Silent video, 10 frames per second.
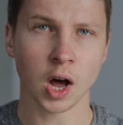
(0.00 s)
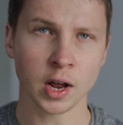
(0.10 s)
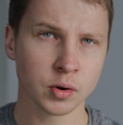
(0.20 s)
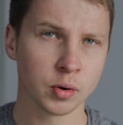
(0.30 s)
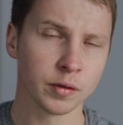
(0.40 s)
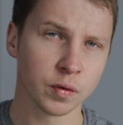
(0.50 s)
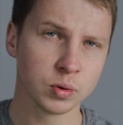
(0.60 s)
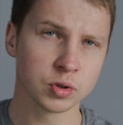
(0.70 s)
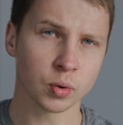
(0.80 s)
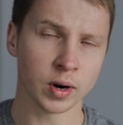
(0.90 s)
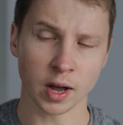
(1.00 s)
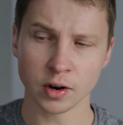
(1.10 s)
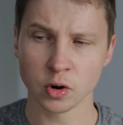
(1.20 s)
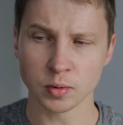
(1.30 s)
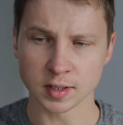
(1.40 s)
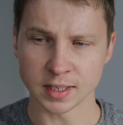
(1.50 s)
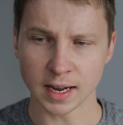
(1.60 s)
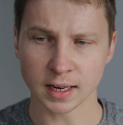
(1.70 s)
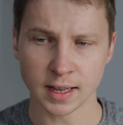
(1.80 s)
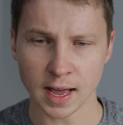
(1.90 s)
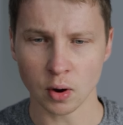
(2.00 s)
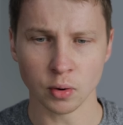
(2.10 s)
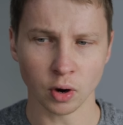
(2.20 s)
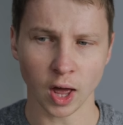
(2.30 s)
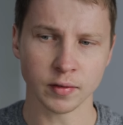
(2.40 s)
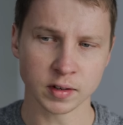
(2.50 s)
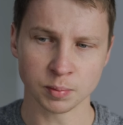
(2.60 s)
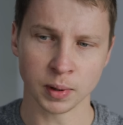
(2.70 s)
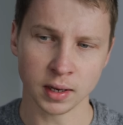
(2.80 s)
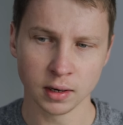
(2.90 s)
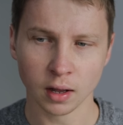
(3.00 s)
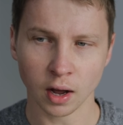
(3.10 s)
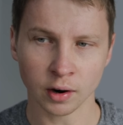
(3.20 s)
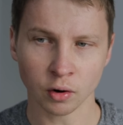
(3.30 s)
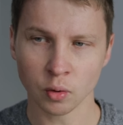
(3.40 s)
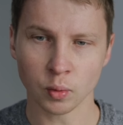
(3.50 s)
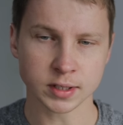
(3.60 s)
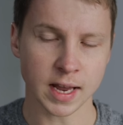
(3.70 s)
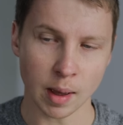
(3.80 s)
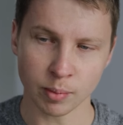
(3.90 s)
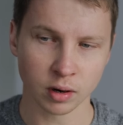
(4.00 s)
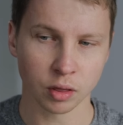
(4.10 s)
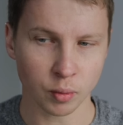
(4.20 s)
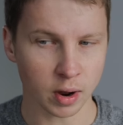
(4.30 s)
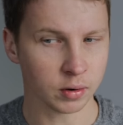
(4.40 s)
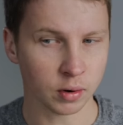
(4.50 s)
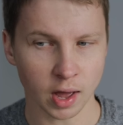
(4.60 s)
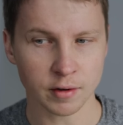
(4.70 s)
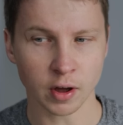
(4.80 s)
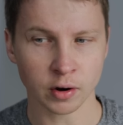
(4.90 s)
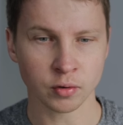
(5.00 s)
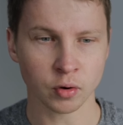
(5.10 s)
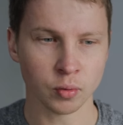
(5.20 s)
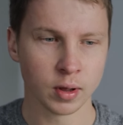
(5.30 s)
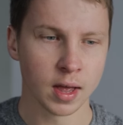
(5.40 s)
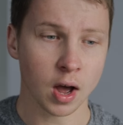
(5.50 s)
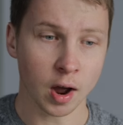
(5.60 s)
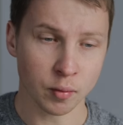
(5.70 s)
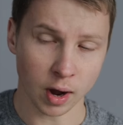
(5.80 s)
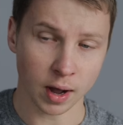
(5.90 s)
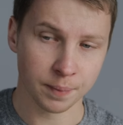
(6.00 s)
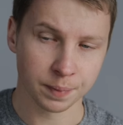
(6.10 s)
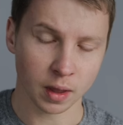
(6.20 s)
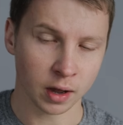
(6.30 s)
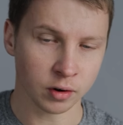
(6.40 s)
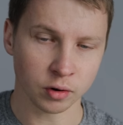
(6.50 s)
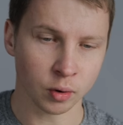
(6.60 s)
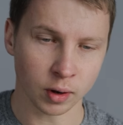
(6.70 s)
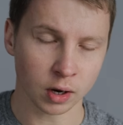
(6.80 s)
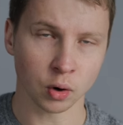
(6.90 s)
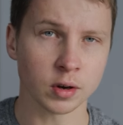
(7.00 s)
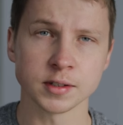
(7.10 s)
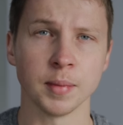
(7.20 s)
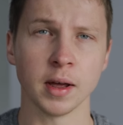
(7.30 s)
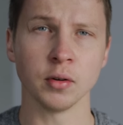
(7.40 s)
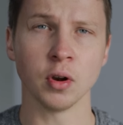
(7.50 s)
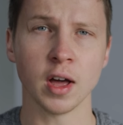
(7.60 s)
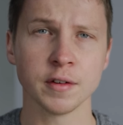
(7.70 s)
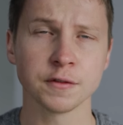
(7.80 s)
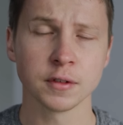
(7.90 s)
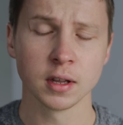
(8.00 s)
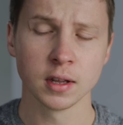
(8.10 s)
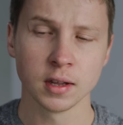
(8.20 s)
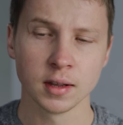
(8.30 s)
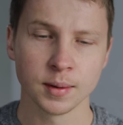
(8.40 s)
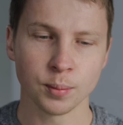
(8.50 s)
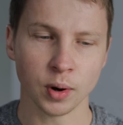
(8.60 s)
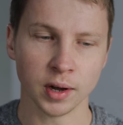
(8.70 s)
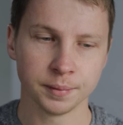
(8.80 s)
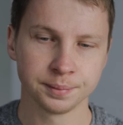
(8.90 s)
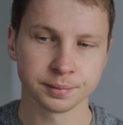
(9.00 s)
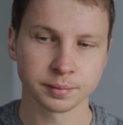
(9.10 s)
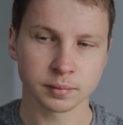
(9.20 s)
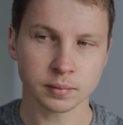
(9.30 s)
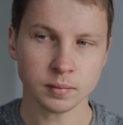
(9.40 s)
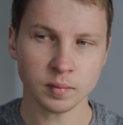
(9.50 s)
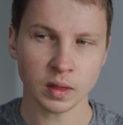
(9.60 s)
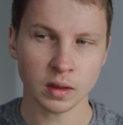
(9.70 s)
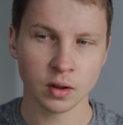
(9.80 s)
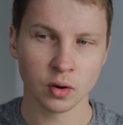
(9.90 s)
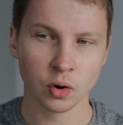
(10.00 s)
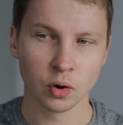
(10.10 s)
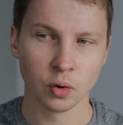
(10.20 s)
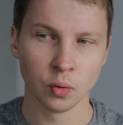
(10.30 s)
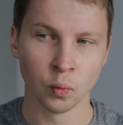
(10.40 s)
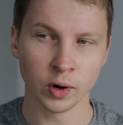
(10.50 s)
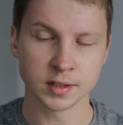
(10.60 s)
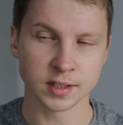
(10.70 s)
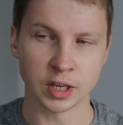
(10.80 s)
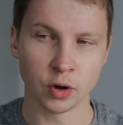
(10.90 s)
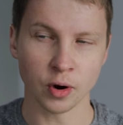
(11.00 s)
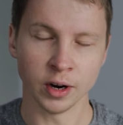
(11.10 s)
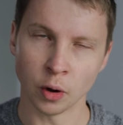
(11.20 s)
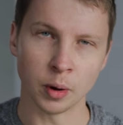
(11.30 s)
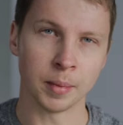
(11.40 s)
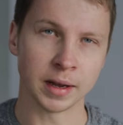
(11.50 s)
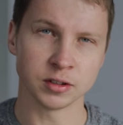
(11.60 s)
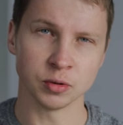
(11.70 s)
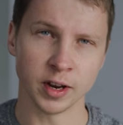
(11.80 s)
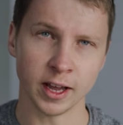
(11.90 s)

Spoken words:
I don't know the full story. I don't know exactly how her life has been. I don't know what's happened throughout her life. I don't know a lot about her life, but when I see her, I know it makes her